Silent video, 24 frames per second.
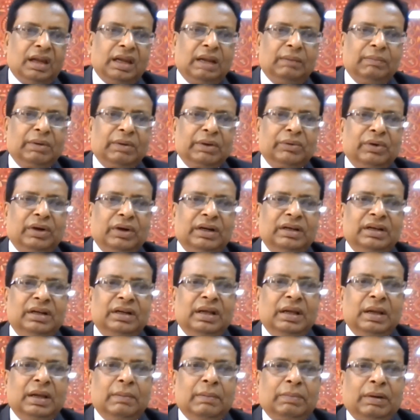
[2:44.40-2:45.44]
Number one,
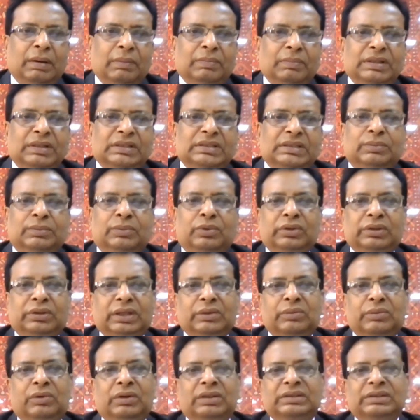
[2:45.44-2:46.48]
published more
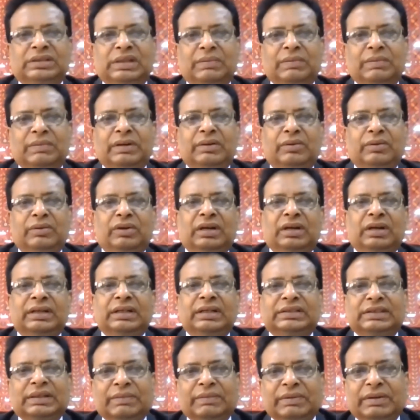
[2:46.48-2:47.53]
than
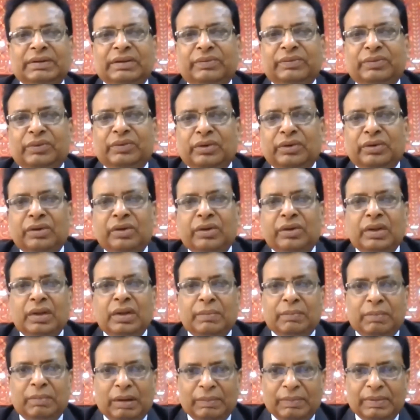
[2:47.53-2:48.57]
174
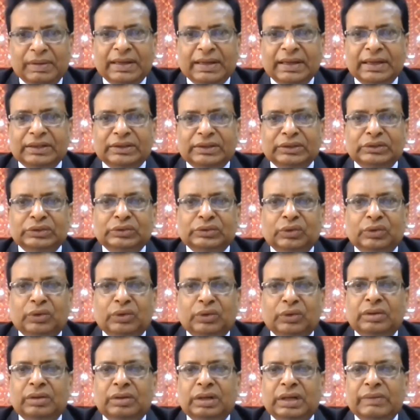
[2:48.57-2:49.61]
publications
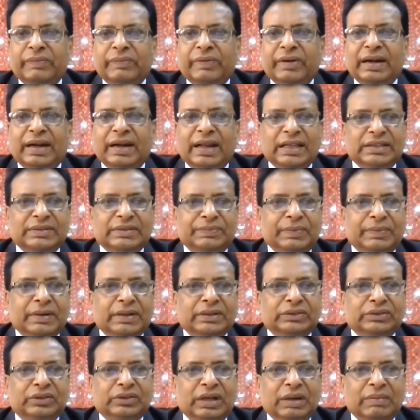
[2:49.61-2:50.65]
on different
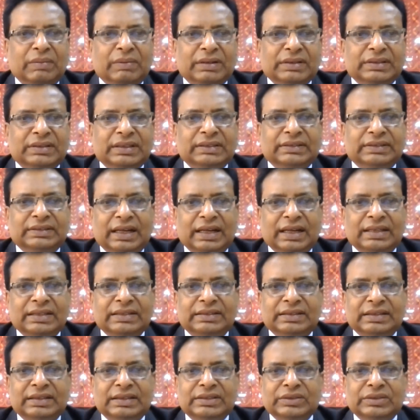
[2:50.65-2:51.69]
aspects on emerging
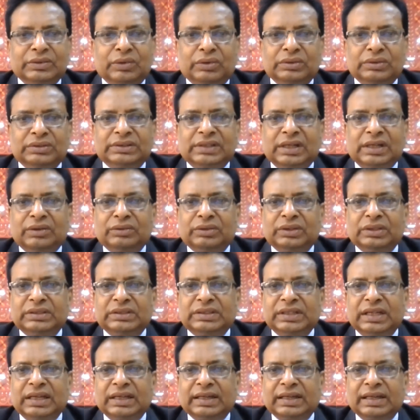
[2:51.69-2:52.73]
challenges on South
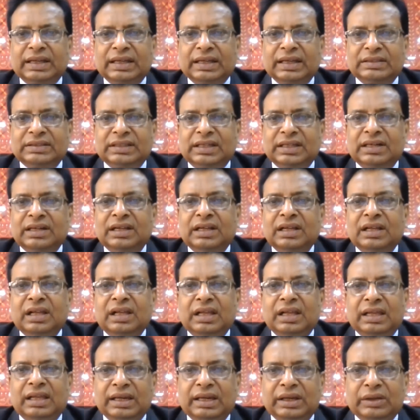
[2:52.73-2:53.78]
Asia agriculture,
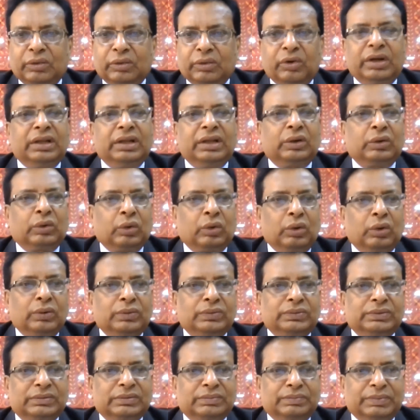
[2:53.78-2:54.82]
including
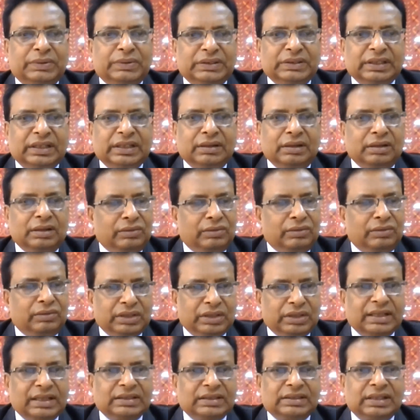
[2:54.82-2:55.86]
crops,
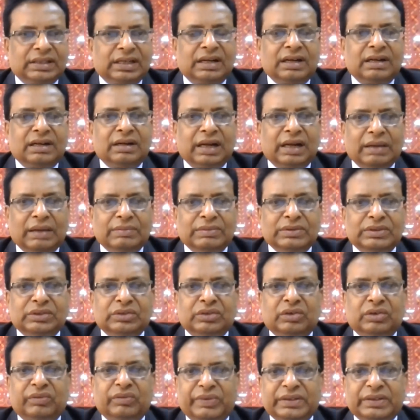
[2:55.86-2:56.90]
horticulture,
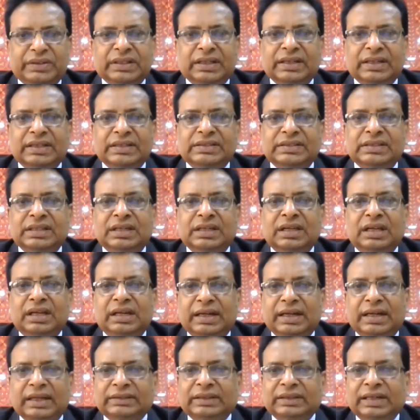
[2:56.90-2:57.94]
livestock, fisheries,
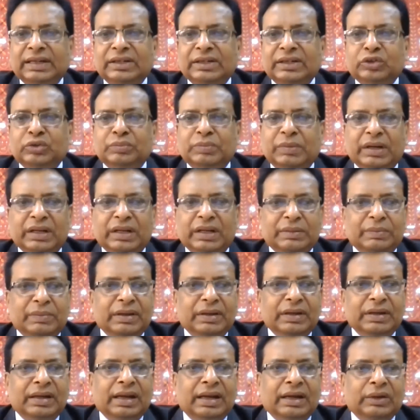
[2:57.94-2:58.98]
natural resource
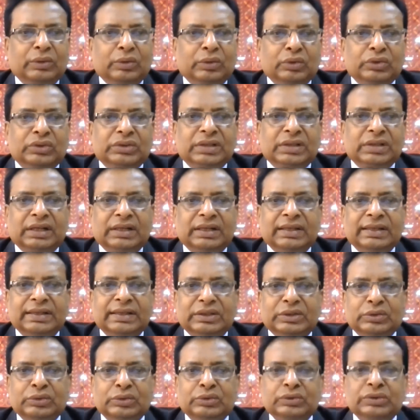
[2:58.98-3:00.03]
management, and cross-cutting
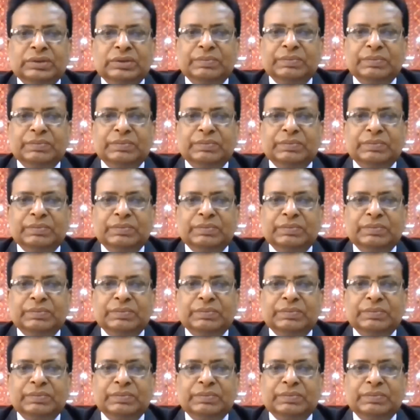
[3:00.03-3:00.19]
issues,